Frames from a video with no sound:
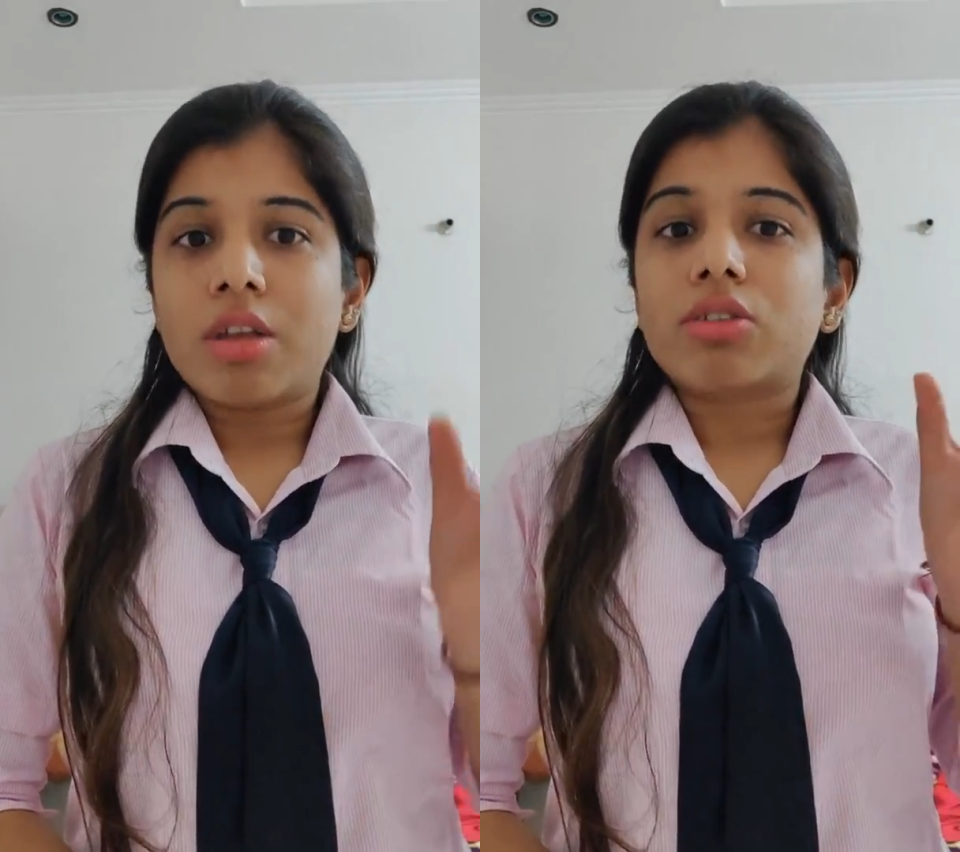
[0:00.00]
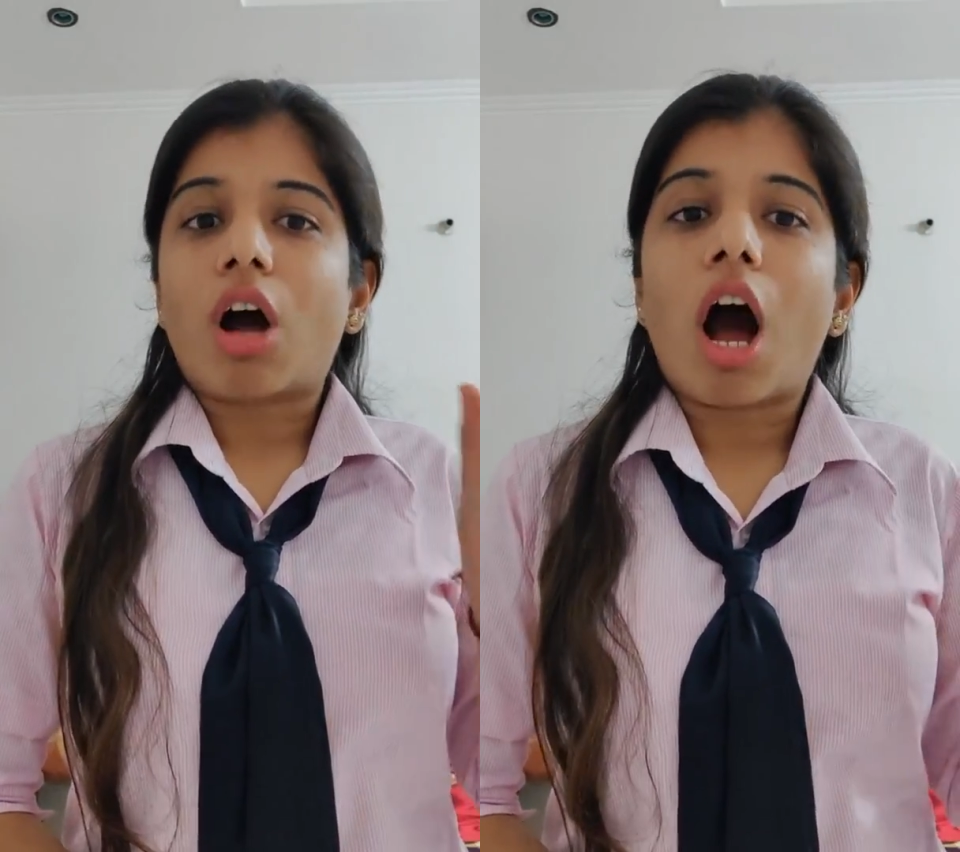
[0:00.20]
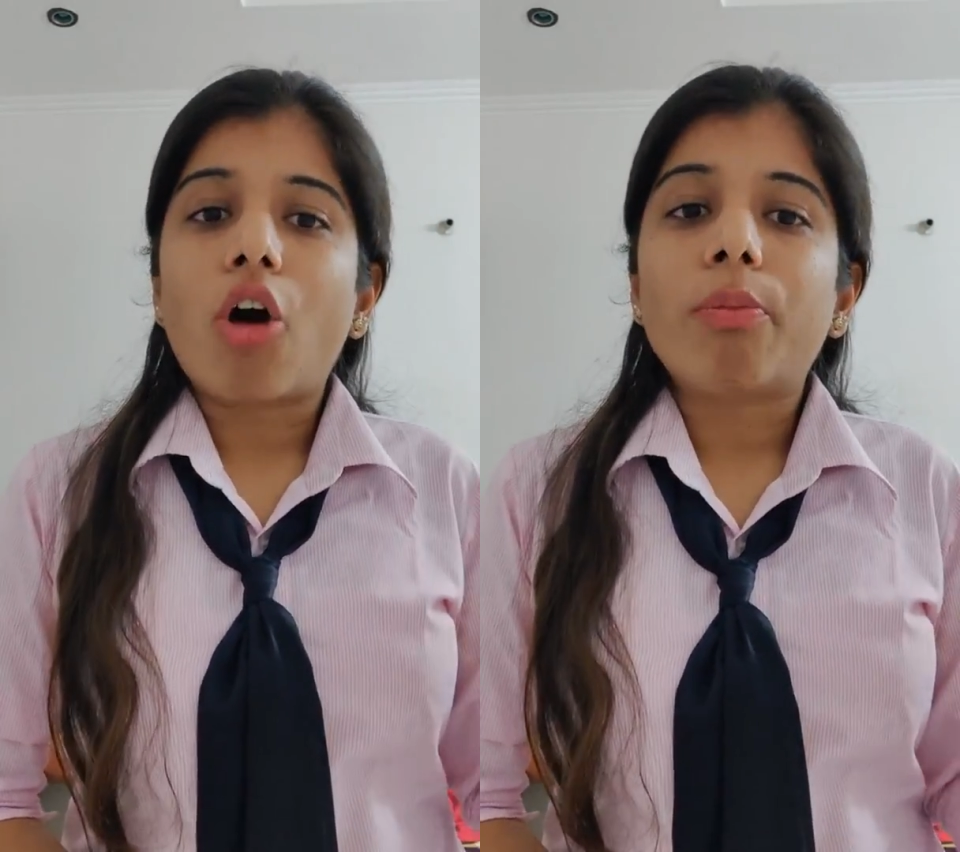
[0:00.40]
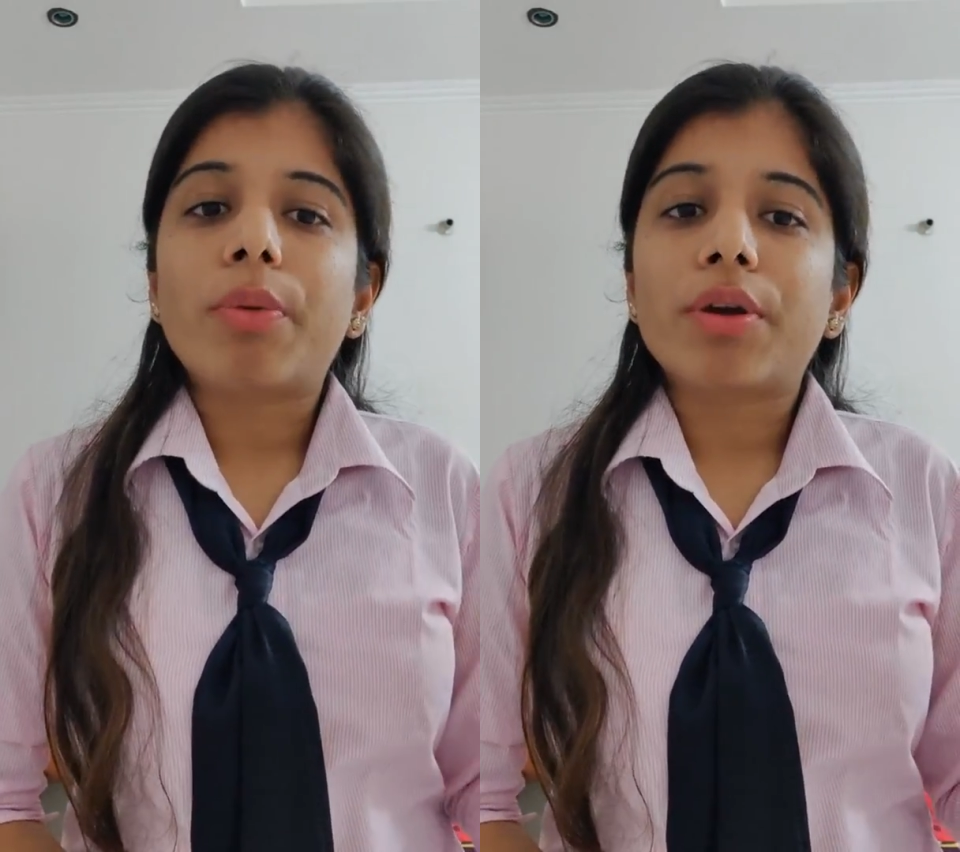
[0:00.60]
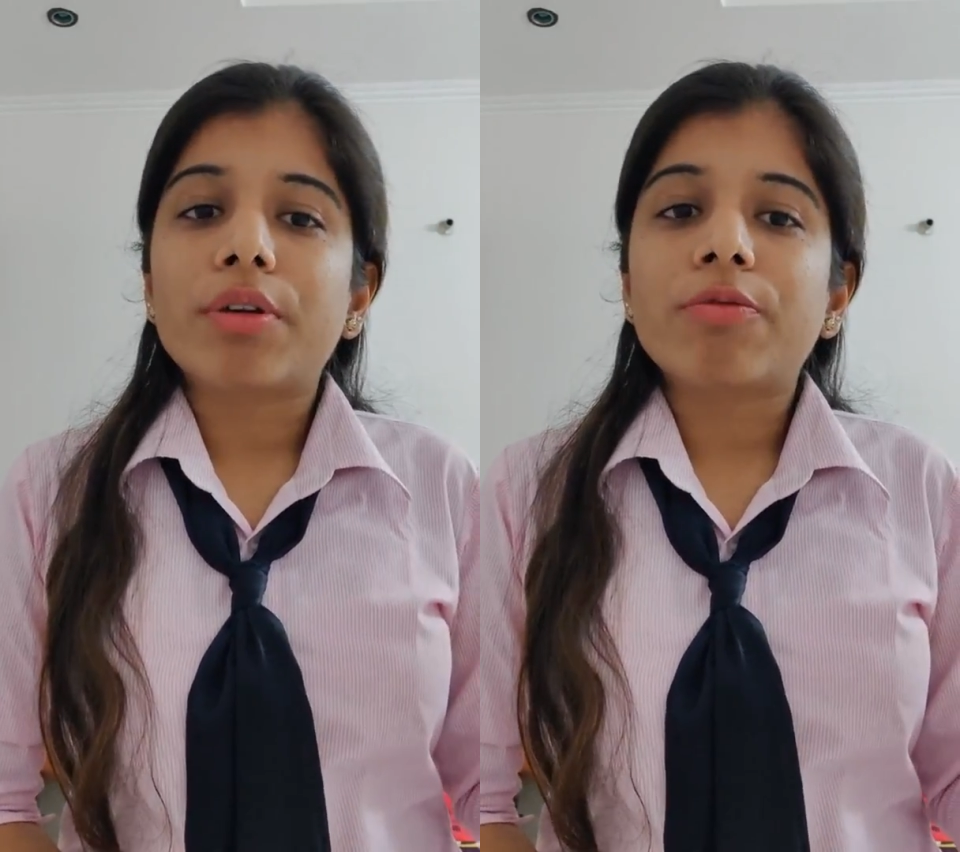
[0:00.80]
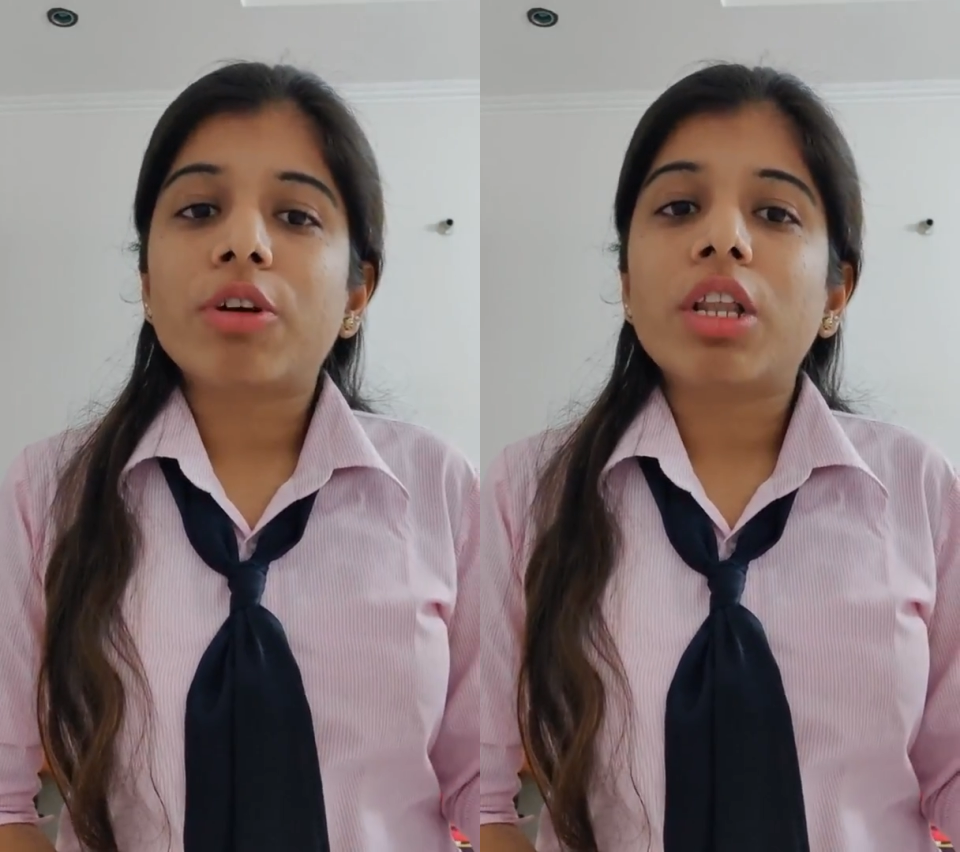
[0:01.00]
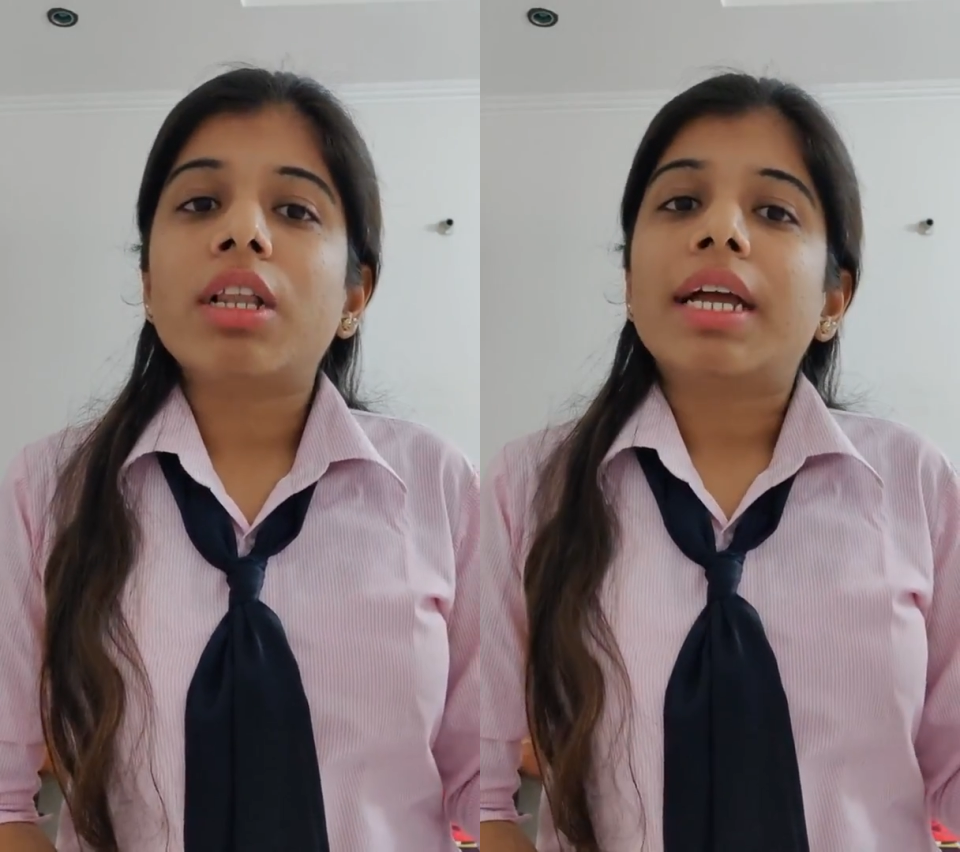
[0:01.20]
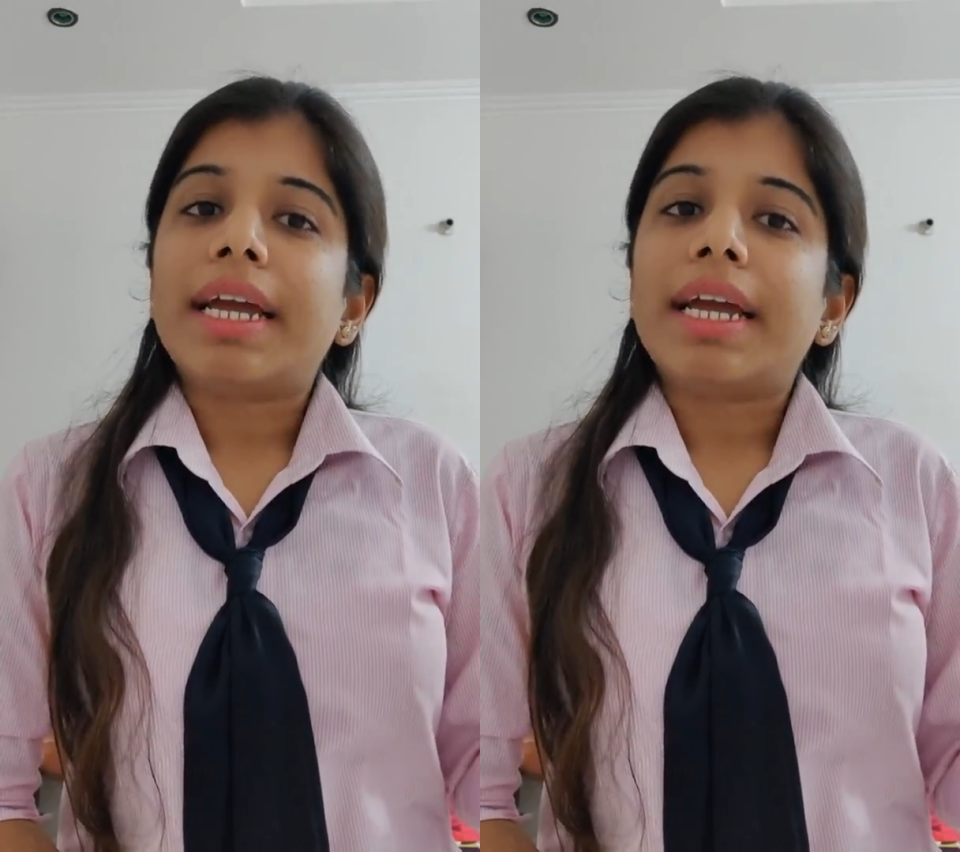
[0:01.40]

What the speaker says: So how beautiful,